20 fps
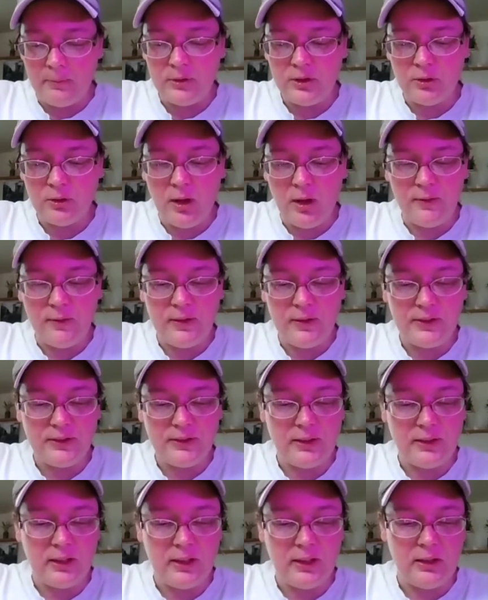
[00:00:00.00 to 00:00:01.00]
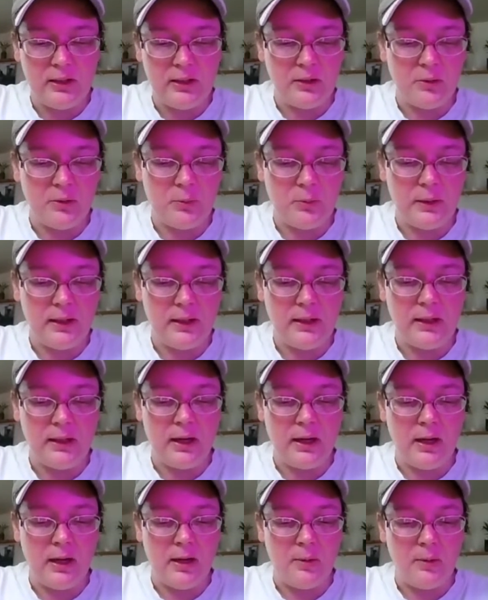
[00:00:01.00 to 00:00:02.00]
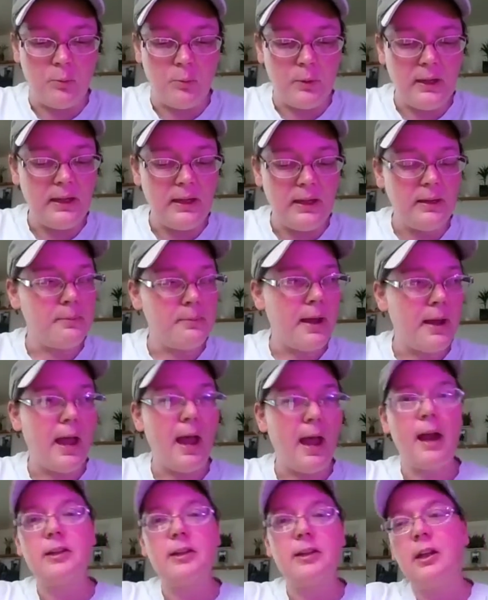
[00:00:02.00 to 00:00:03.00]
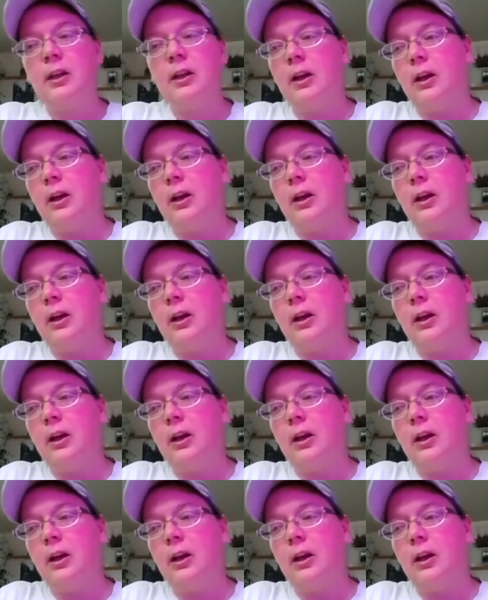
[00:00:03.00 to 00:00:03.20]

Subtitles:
So obviously, we impact